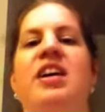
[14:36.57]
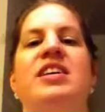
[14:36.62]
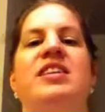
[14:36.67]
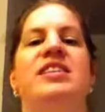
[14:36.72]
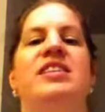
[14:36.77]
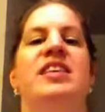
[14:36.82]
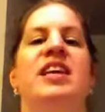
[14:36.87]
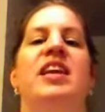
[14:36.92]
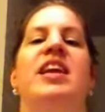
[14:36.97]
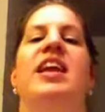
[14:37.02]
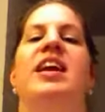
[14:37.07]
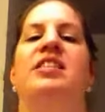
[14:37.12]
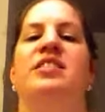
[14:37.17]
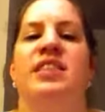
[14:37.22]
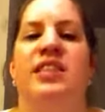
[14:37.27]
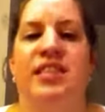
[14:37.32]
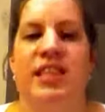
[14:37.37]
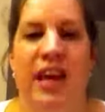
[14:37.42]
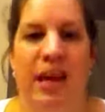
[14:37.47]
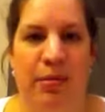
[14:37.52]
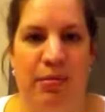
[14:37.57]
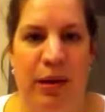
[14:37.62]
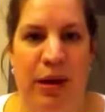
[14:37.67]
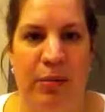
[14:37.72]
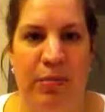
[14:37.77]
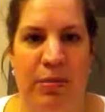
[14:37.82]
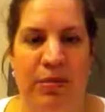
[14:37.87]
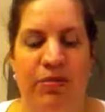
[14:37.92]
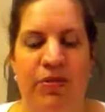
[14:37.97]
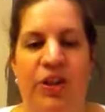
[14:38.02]
send it out to 10
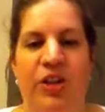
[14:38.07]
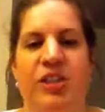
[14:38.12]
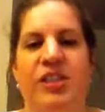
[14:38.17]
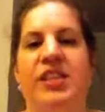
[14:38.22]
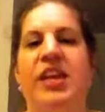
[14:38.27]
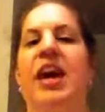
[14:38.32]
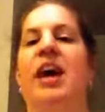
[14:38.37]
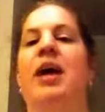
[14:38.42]
people first.